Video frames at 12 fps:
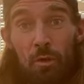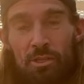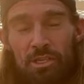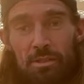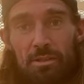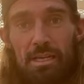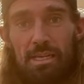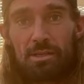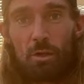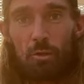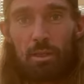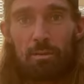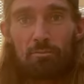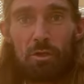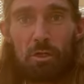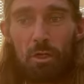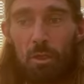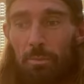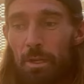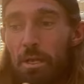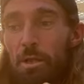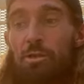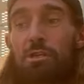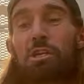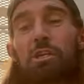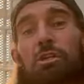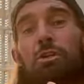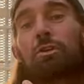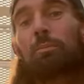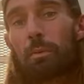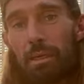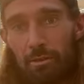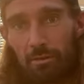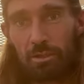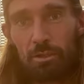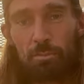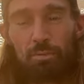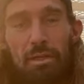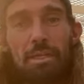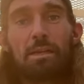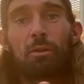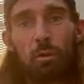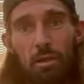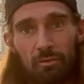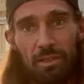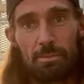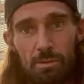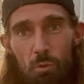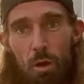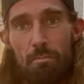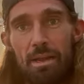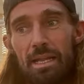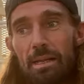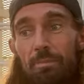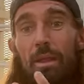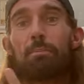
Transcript: Sunday's All-In Run Club, she should be able to break 12 times 1 minute and